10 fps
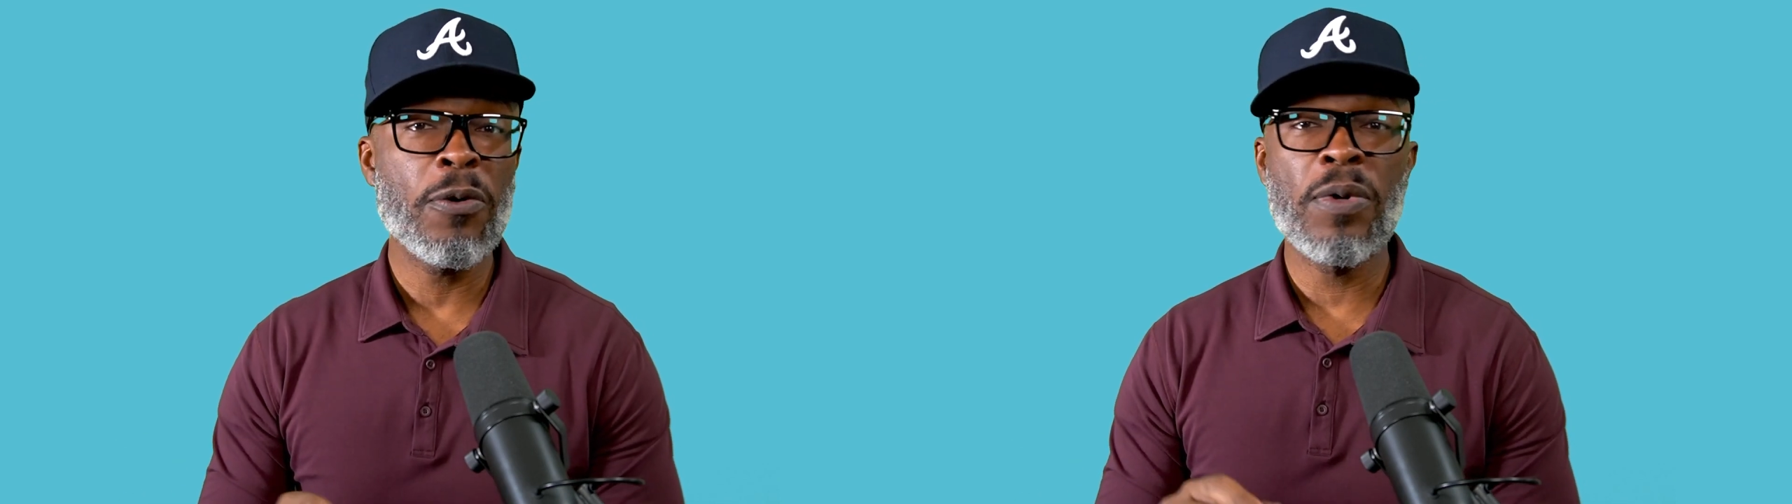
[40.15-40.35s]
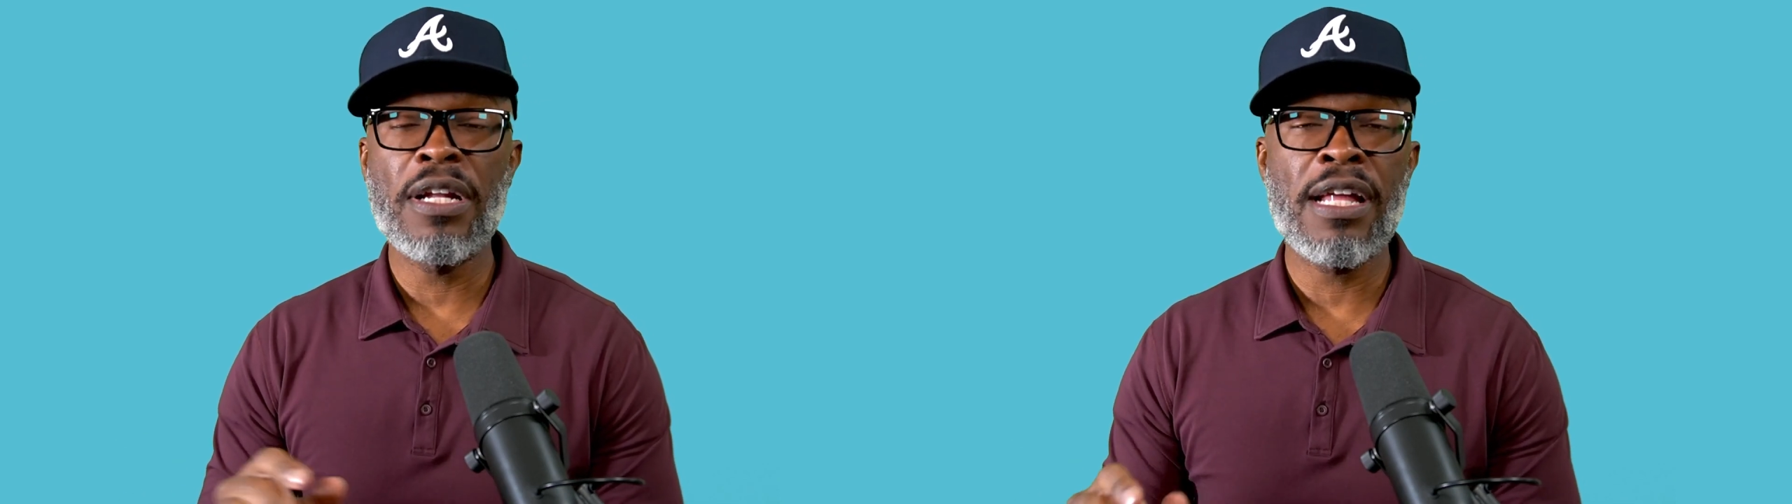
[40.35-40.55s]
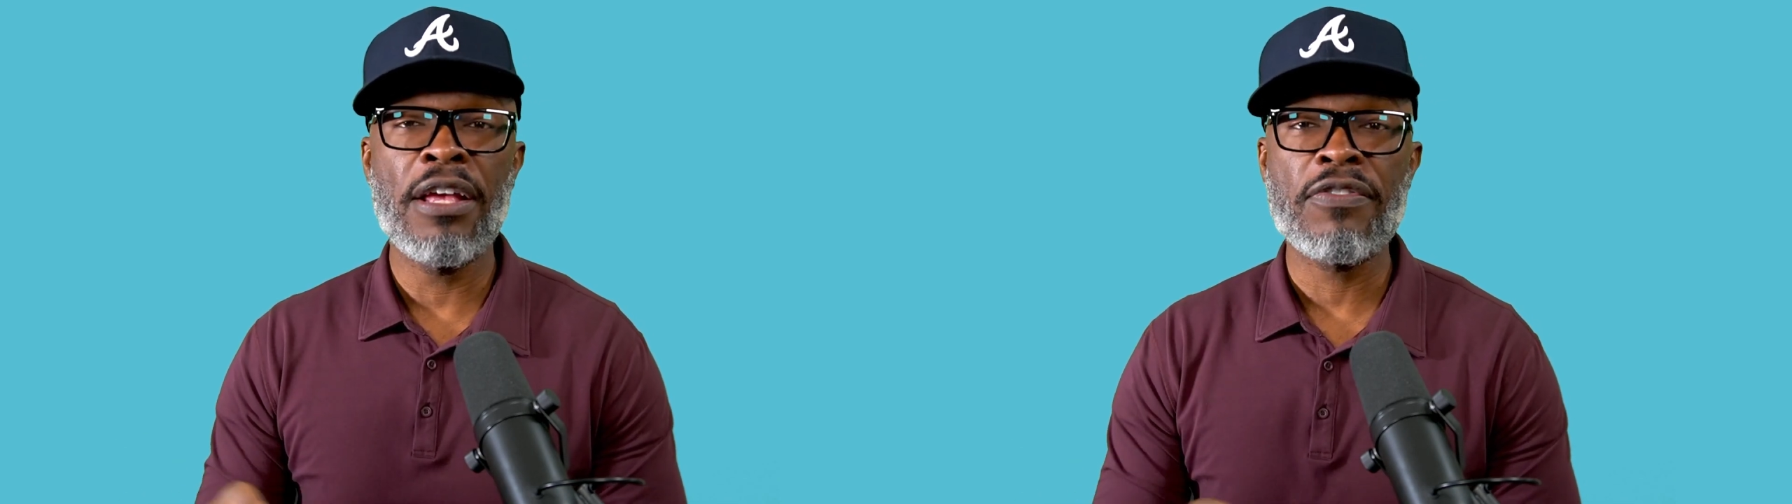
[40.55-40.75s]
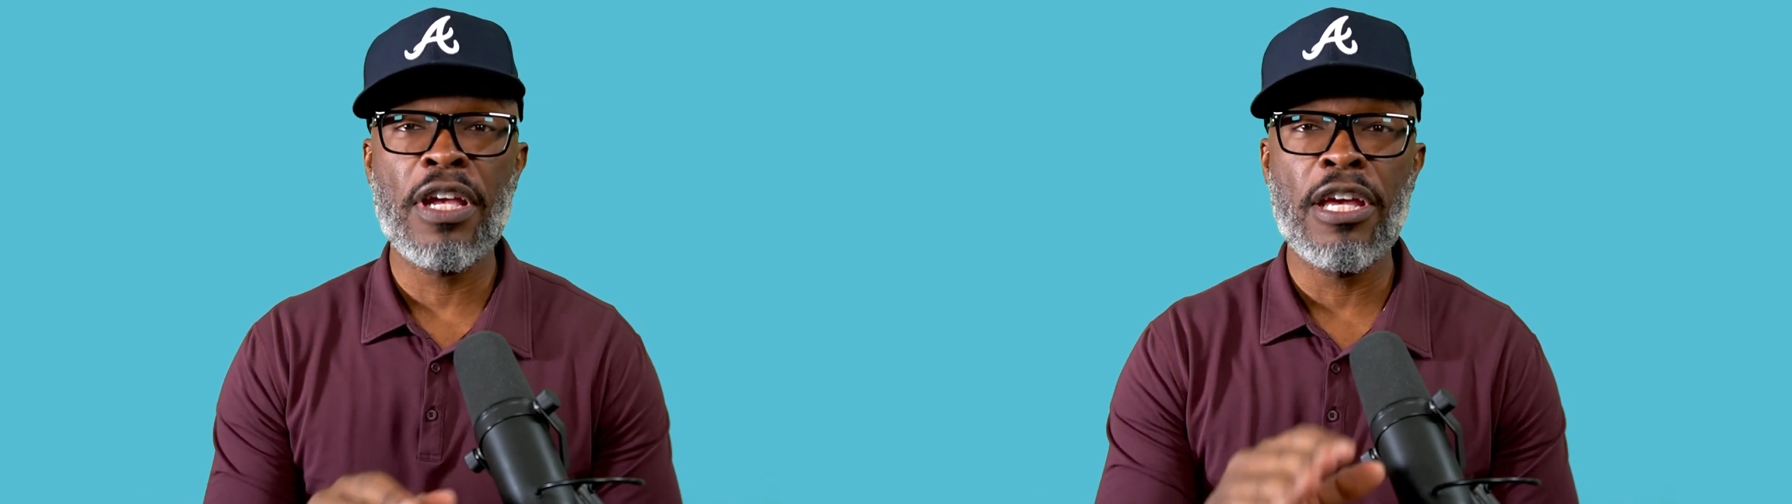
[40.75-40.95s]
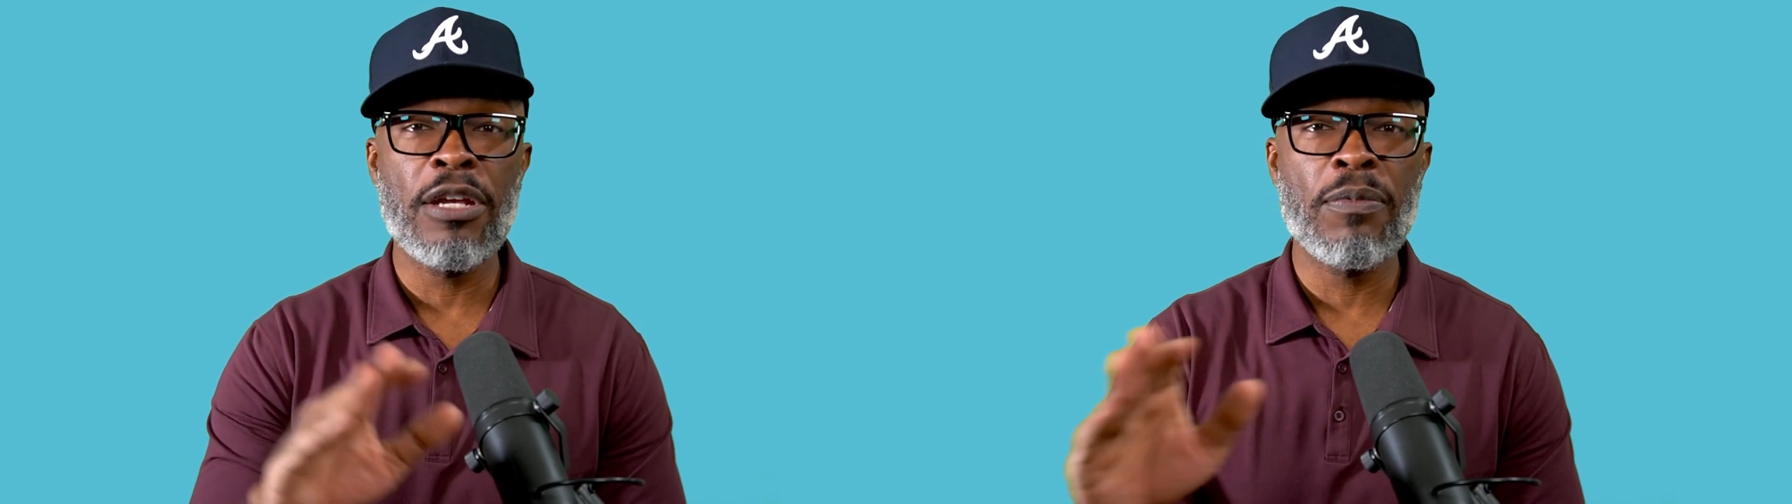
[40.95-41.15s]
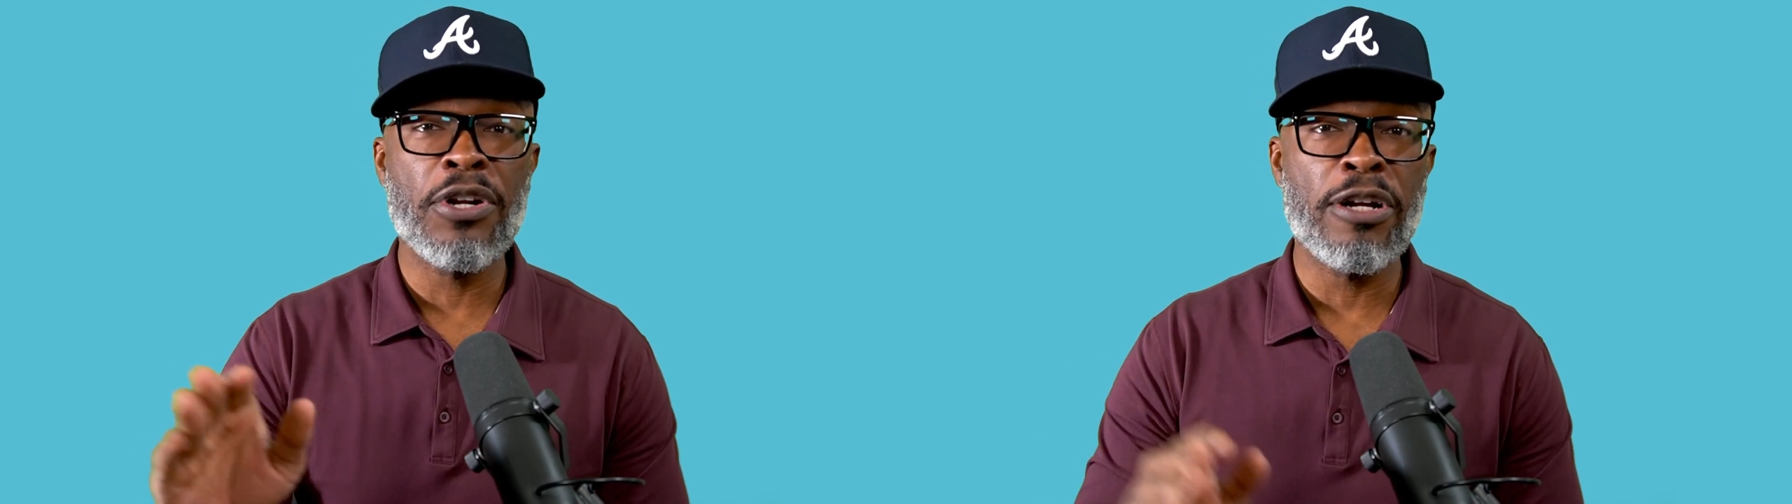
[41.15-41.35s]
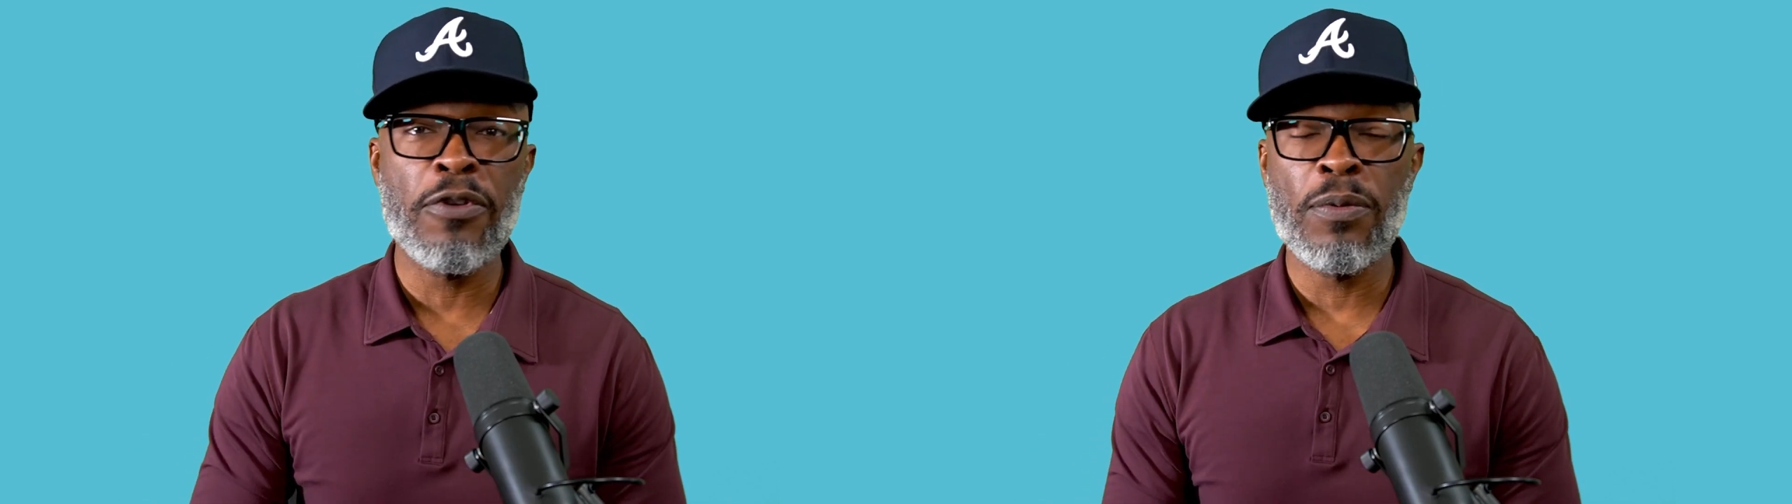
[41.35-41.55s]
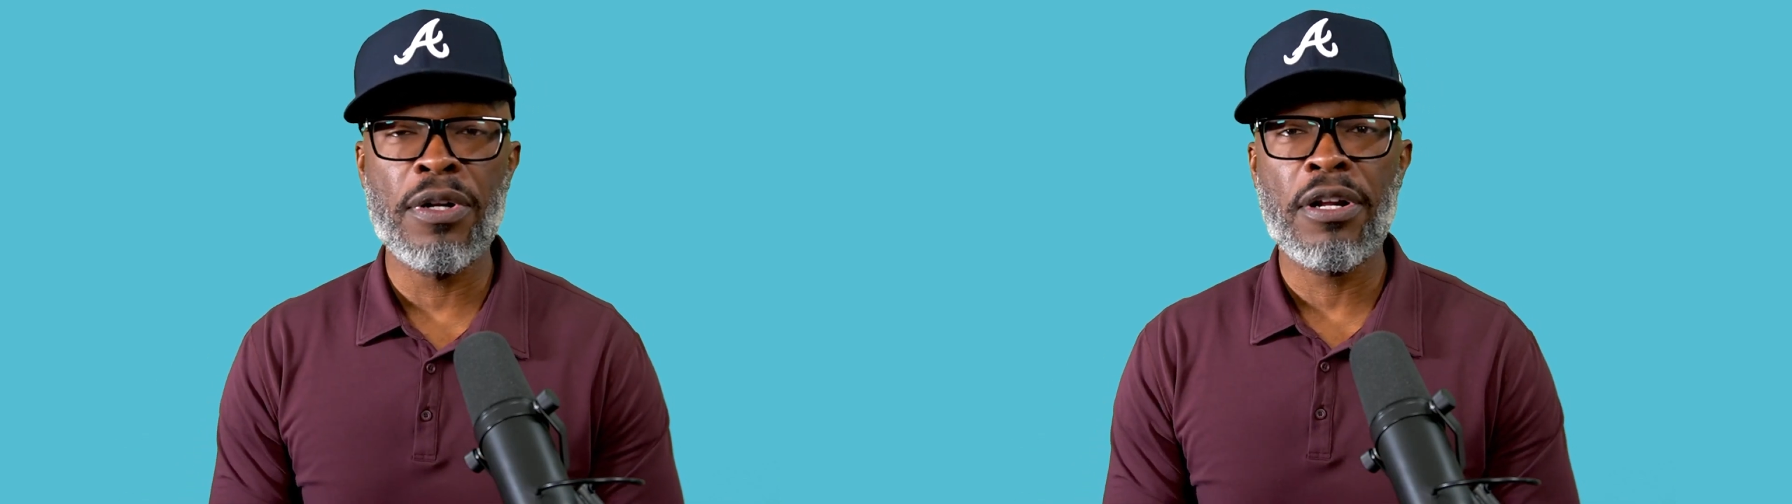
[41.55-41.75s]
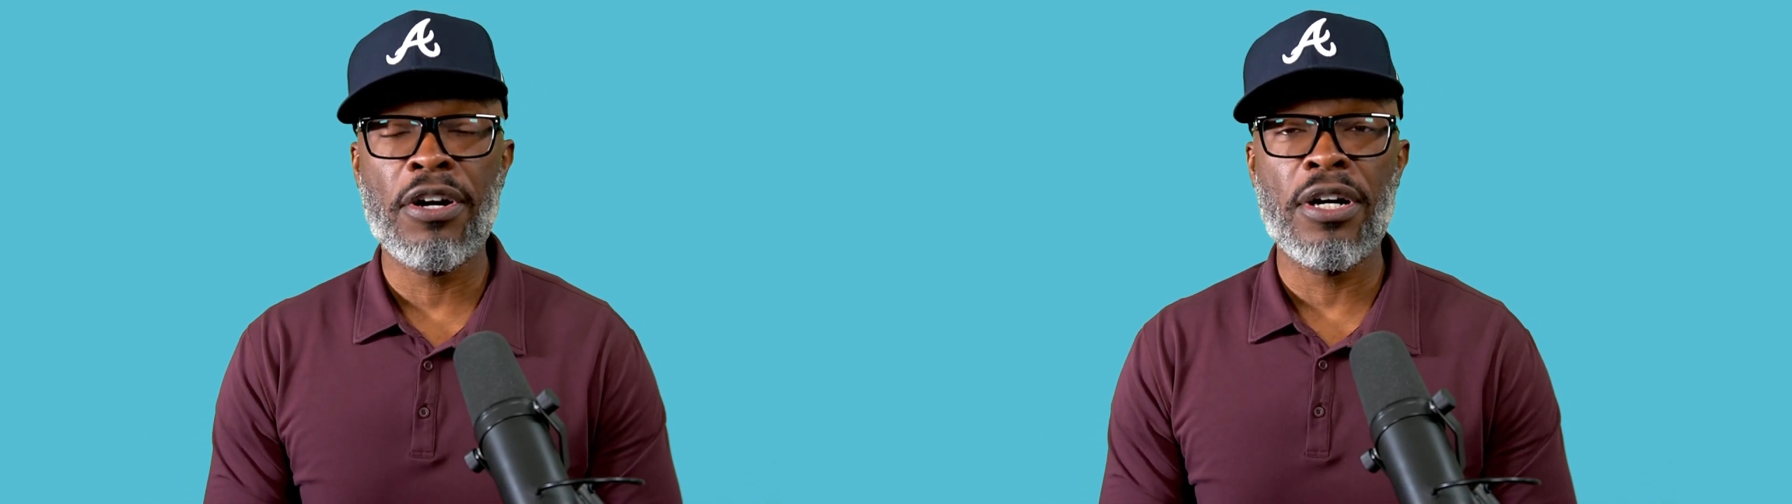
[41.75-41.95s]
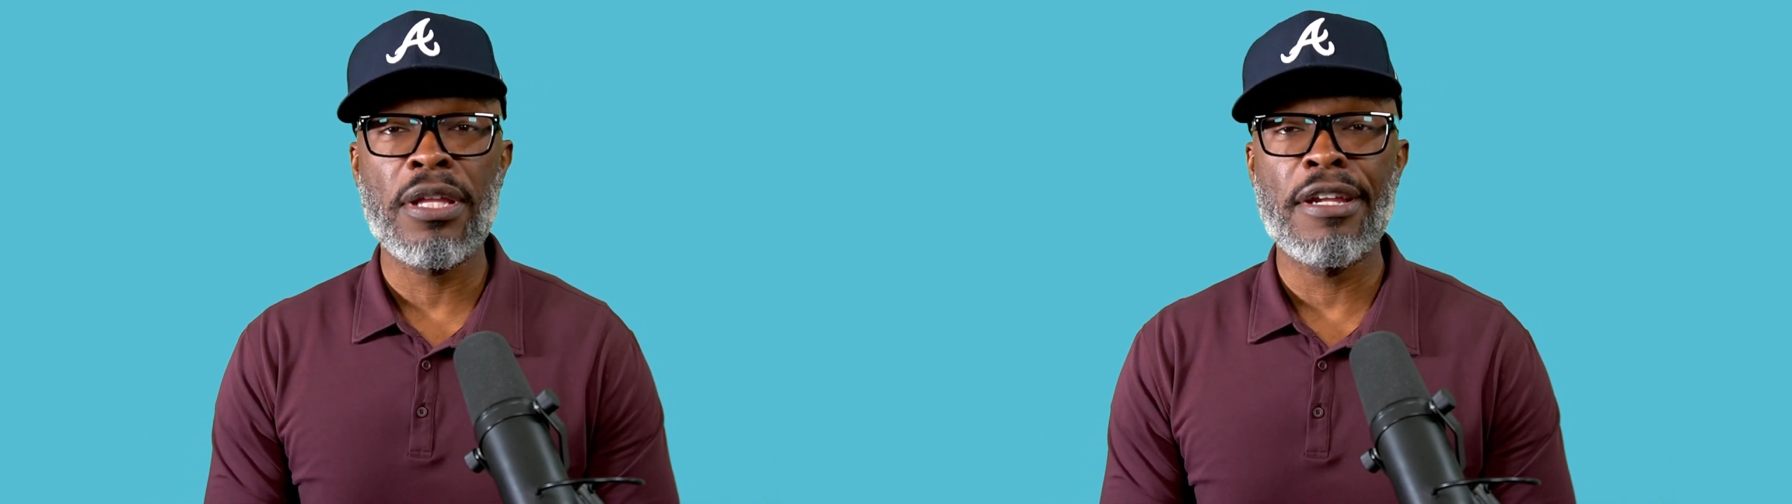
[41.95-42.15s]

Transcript: one night stand, whatever you want to call it.